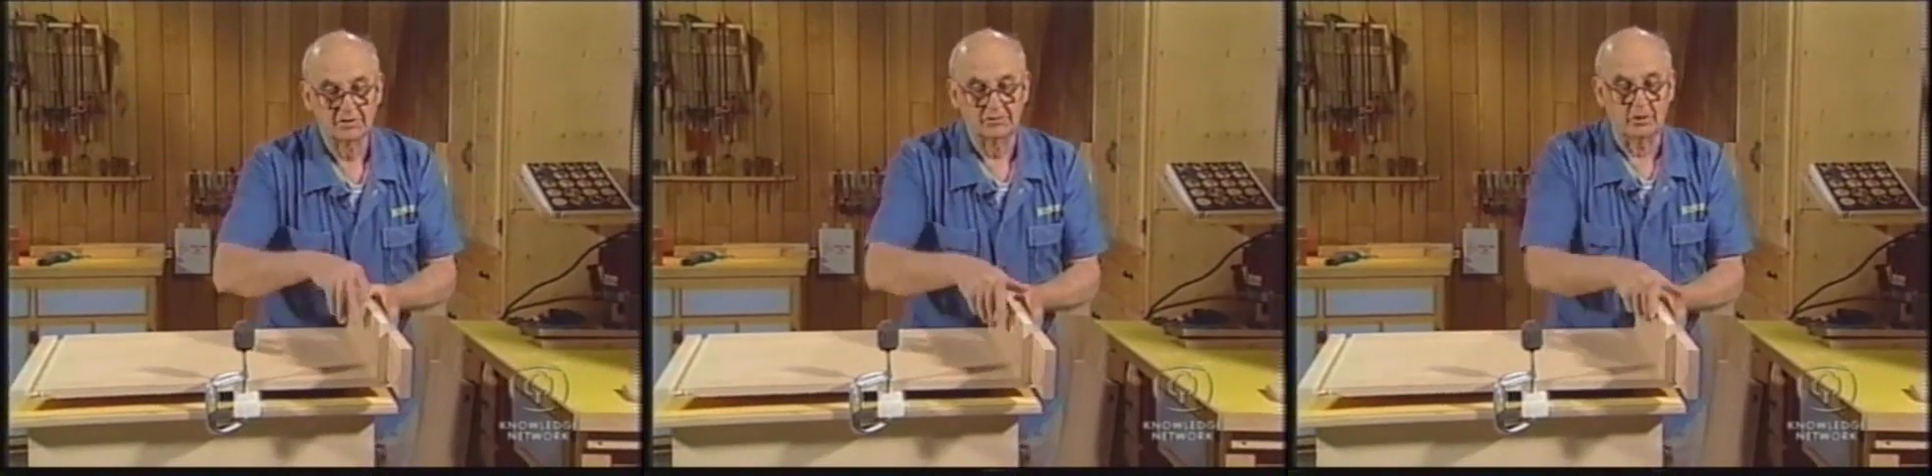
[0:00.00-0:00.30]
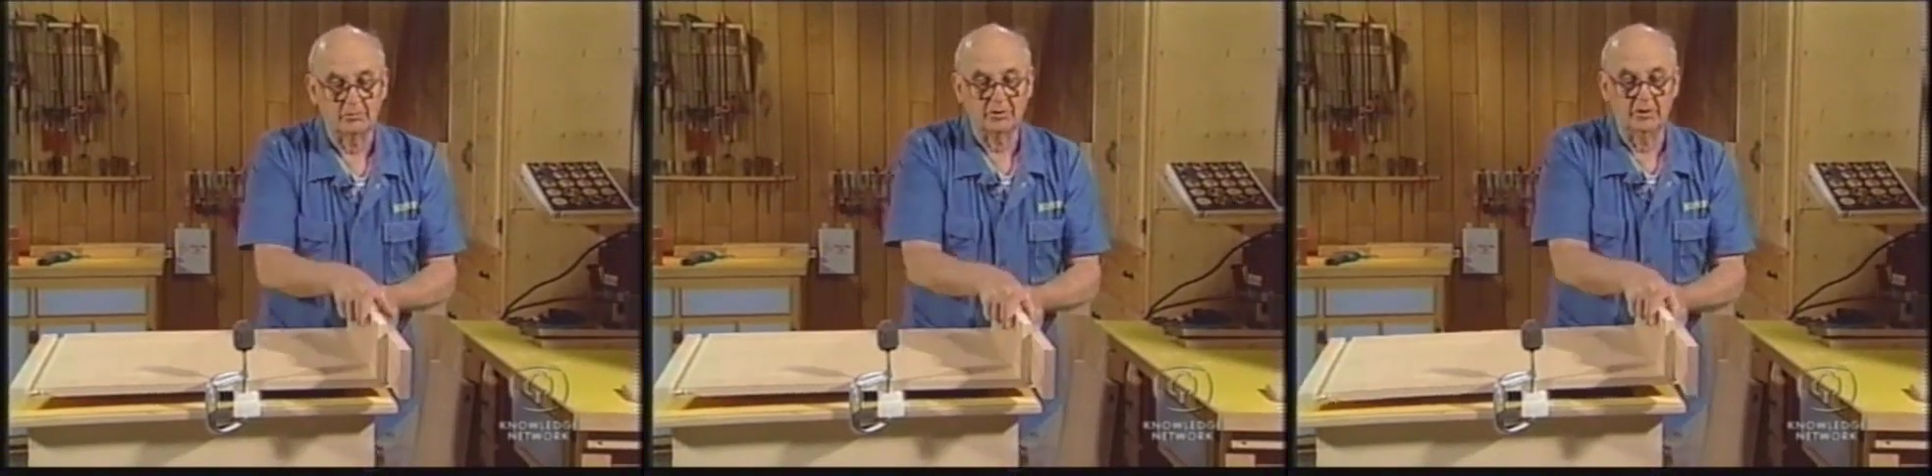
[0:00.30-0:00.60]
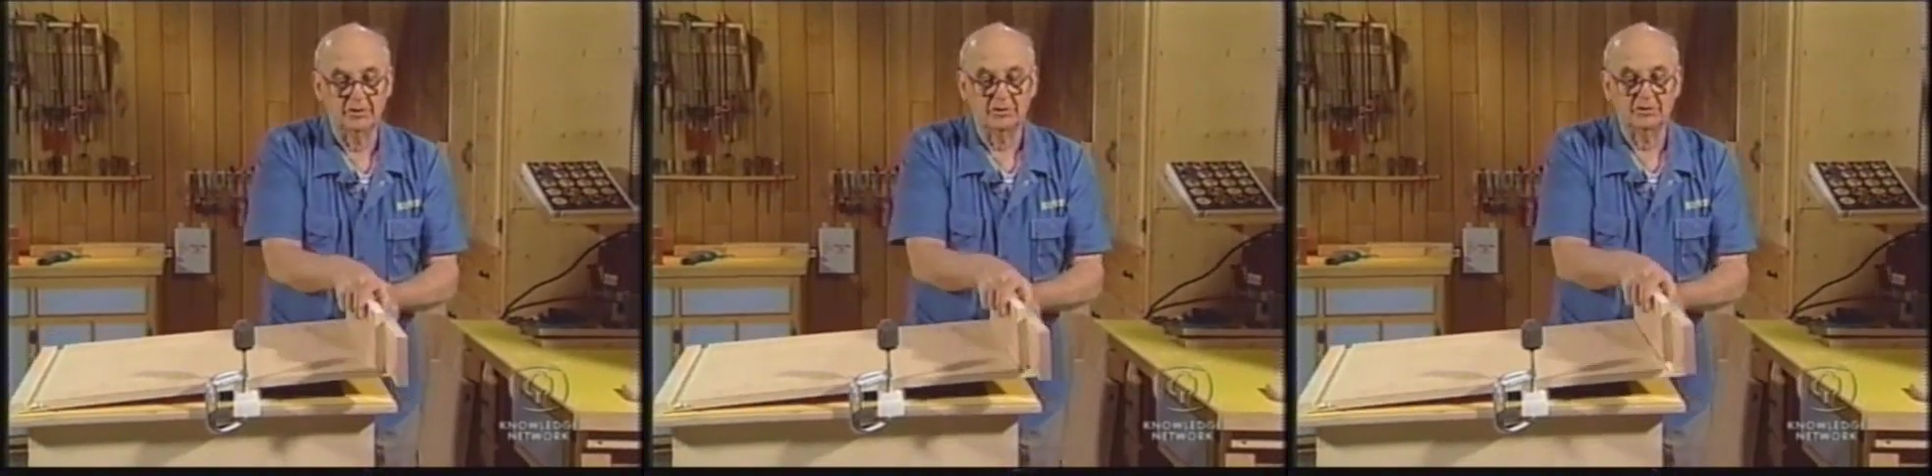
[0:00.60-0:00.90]
So what we're
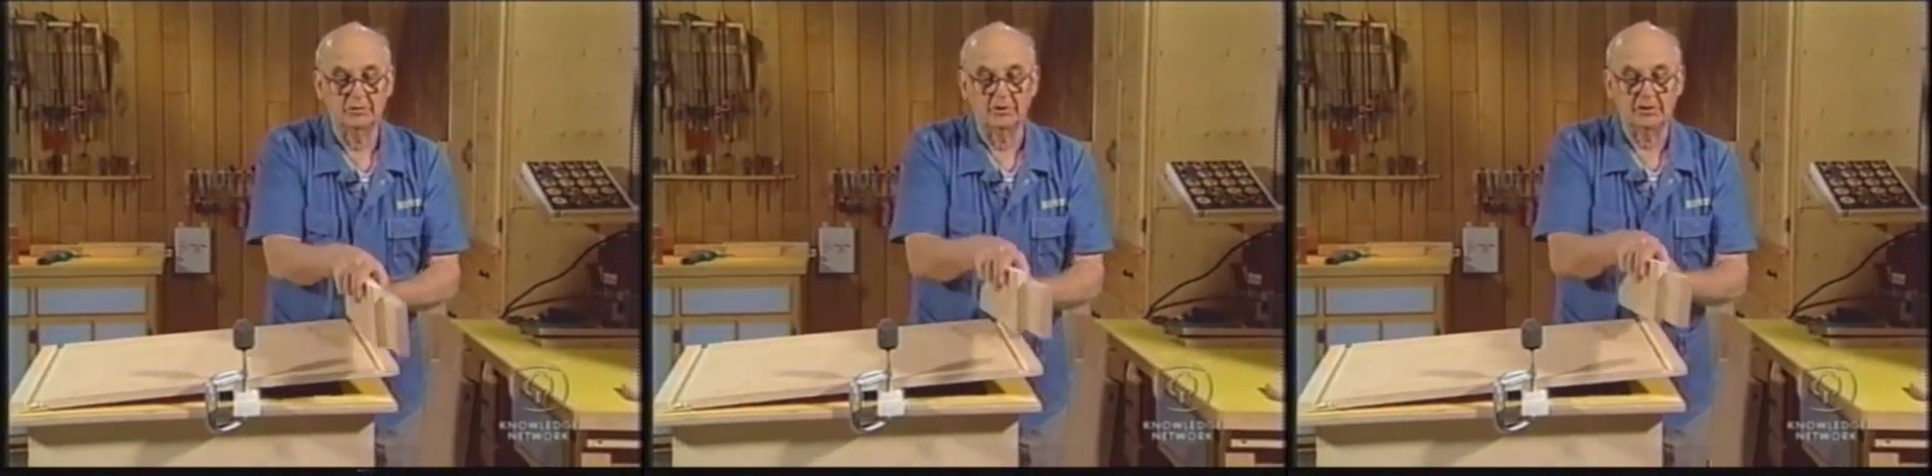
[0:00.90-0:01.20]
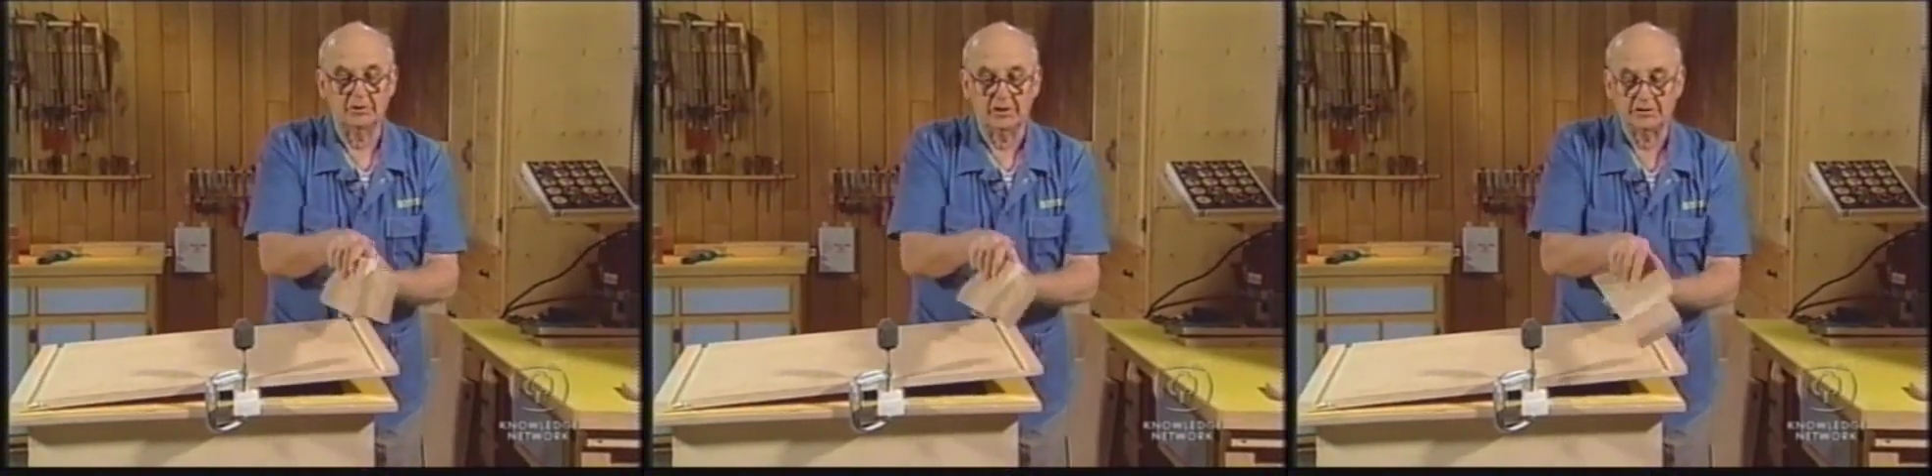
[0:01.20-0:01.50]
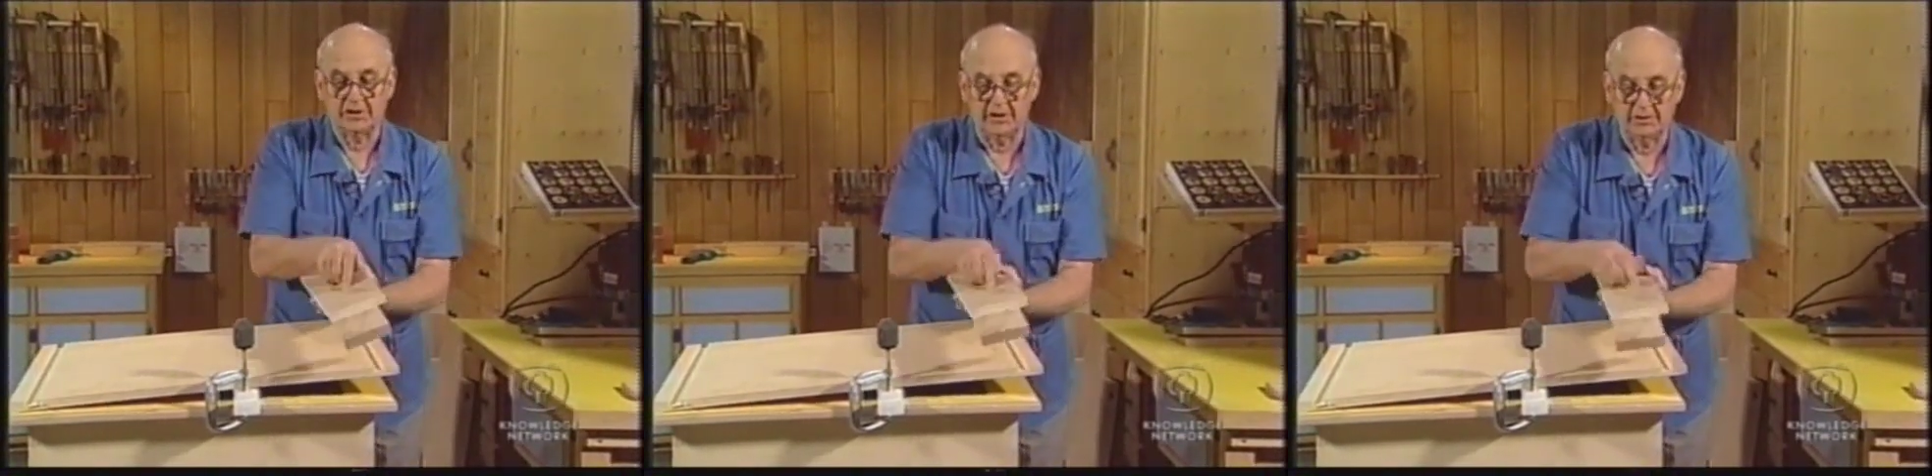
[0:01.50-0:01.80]
going to do here is
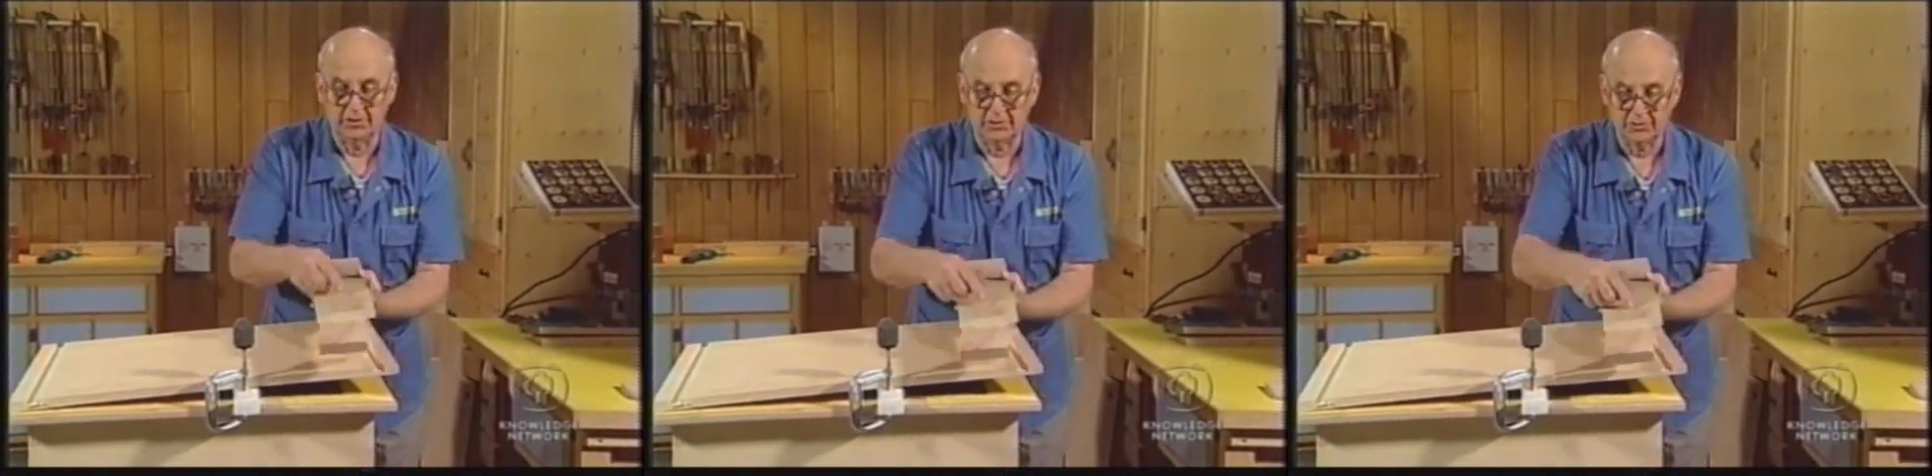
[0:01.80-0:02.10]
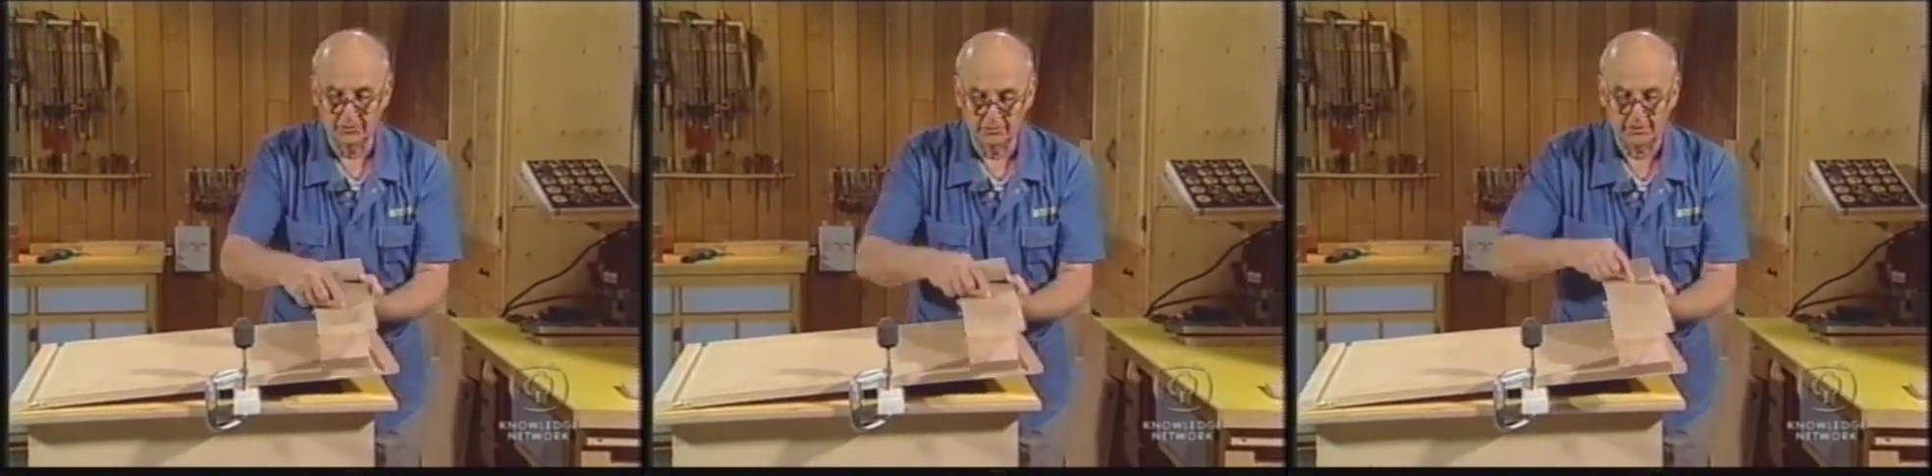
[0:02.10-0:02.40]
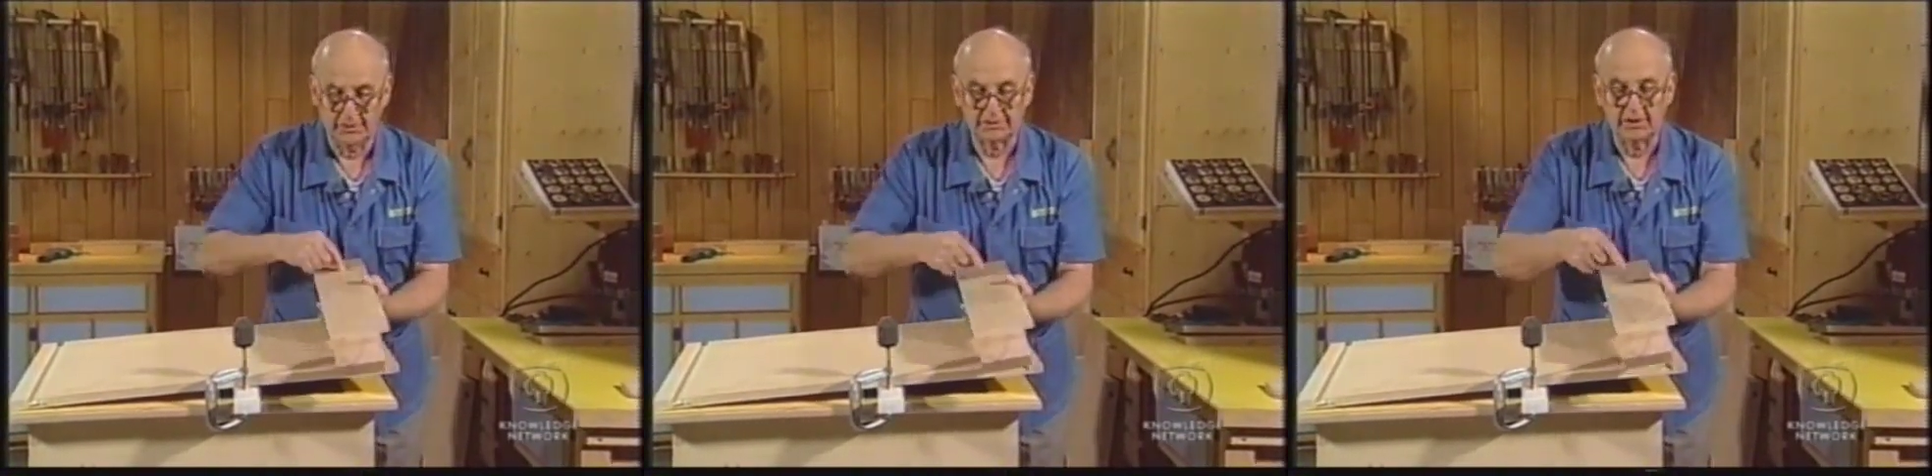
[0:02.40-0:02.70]
cut a little groove in it,